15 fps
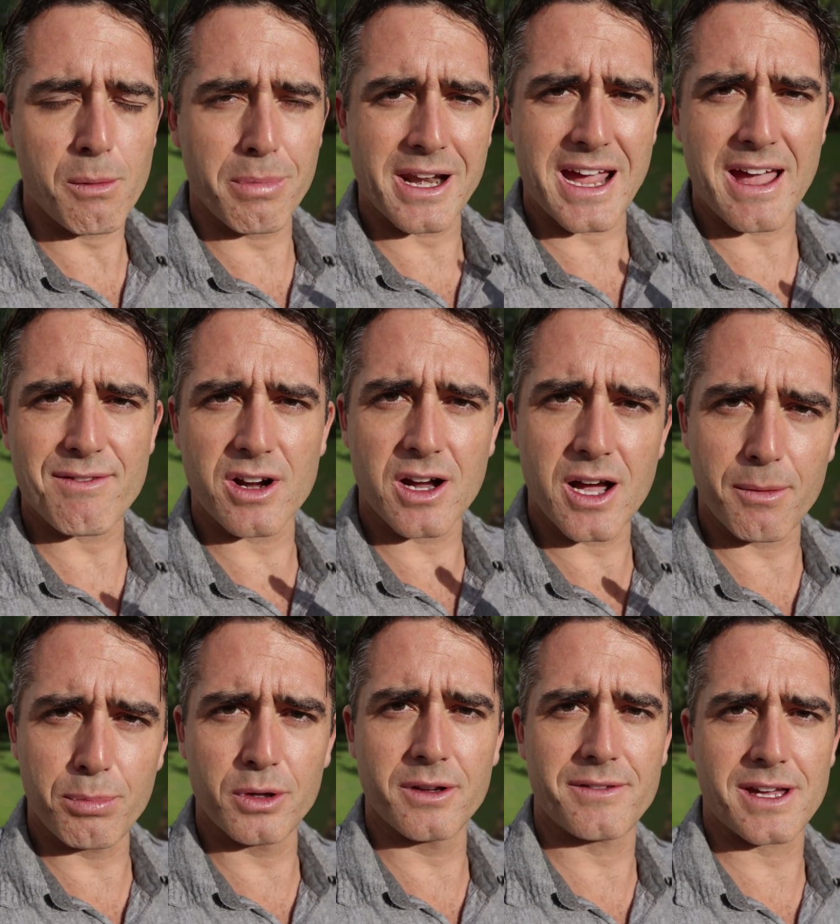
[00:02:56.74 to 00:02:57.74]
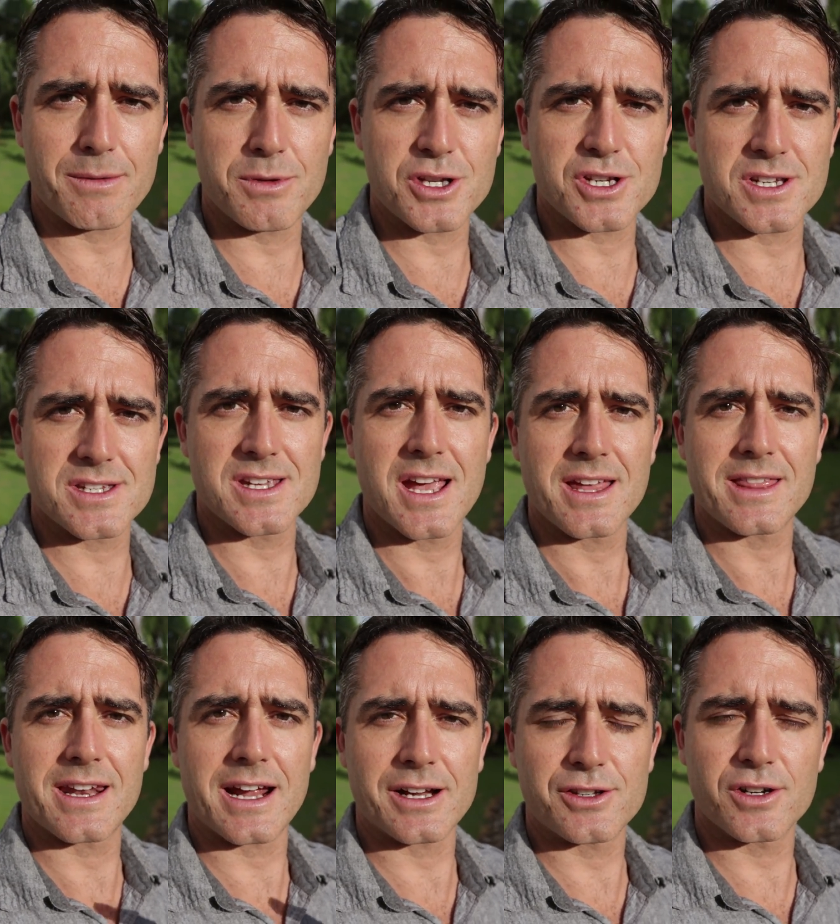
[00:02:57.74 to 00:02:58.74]
but I have a couple of images
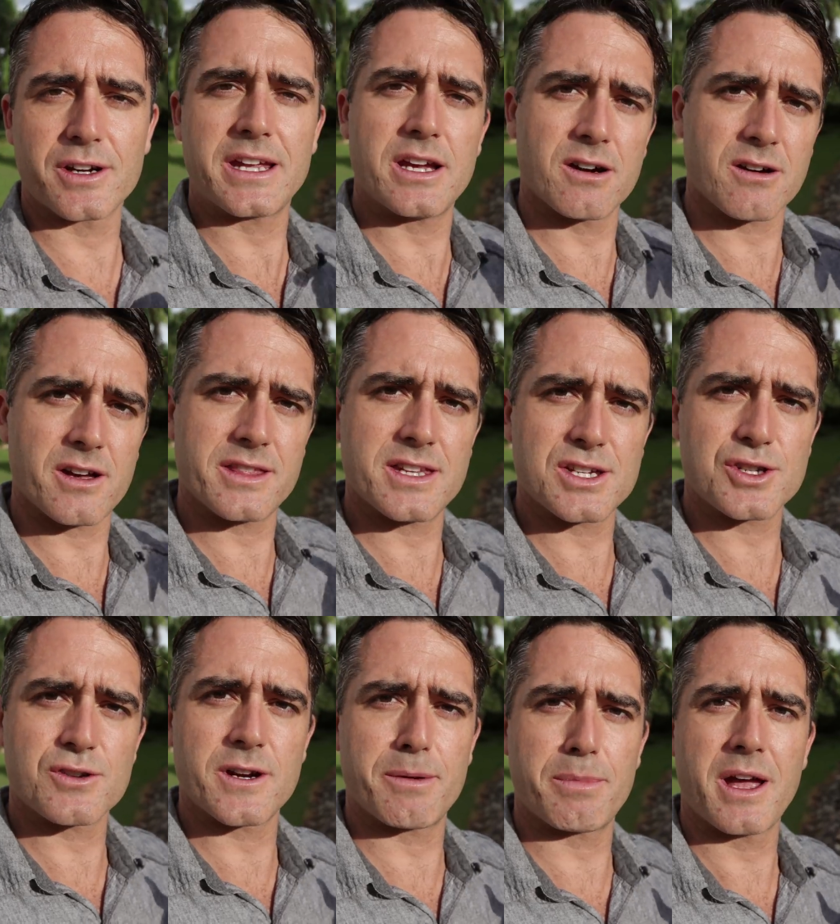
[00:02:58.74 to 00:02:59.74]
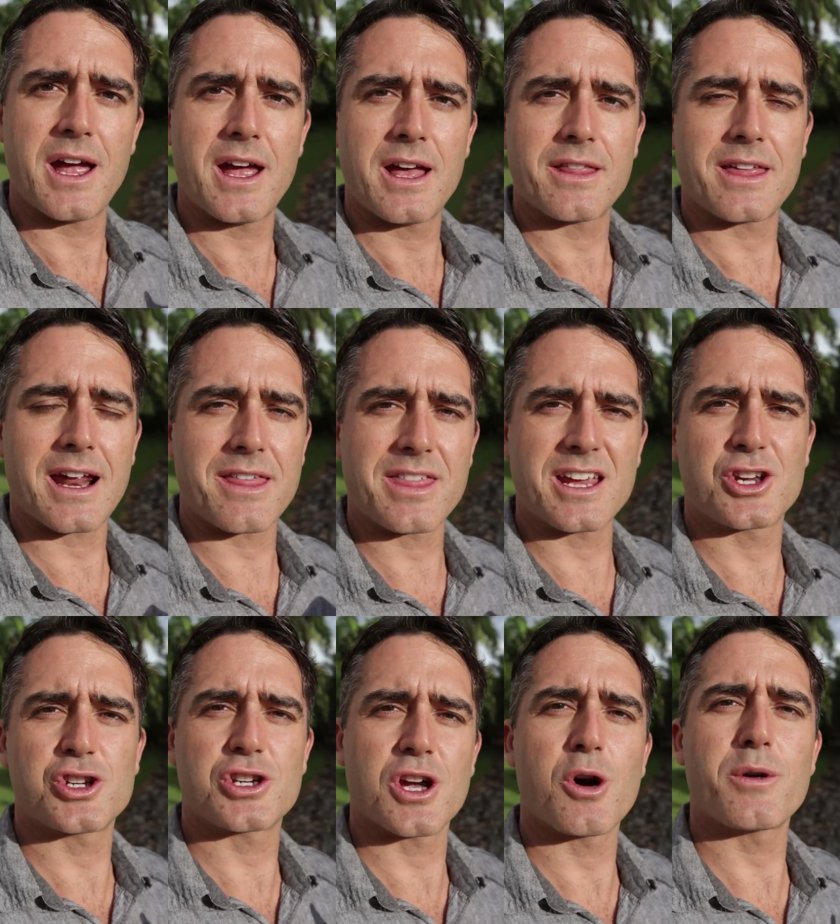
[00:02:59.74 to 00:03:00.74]
that I took here on this trip that I think
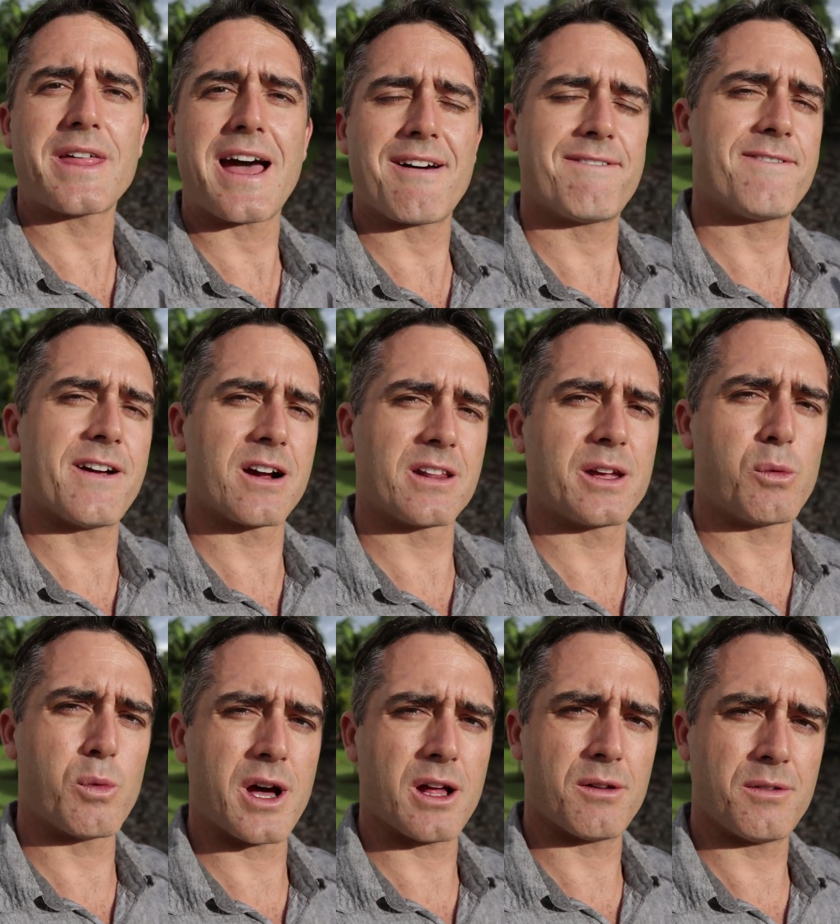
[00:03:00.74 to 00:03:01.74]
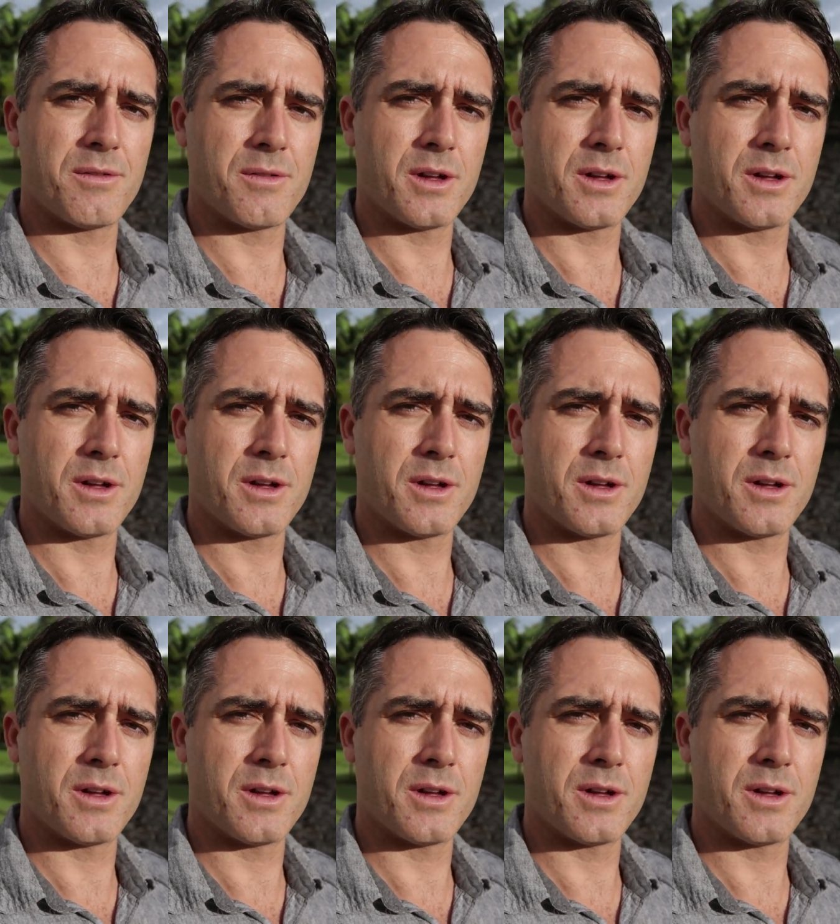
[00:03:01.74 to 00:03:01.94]
show that fairly well.